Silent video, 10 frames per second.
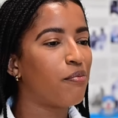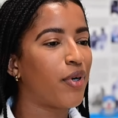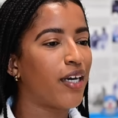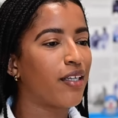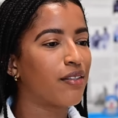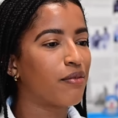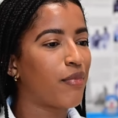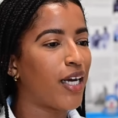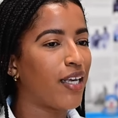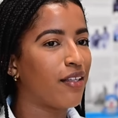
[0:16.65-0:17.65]
but
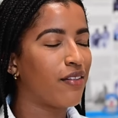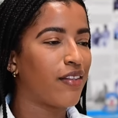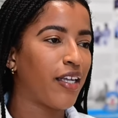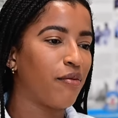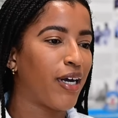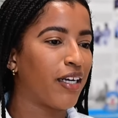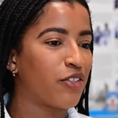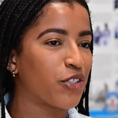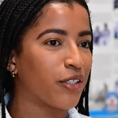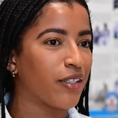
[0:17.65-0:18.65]
my then
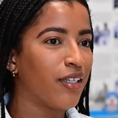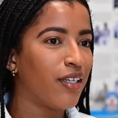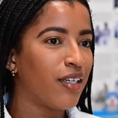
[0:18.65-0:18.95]
manager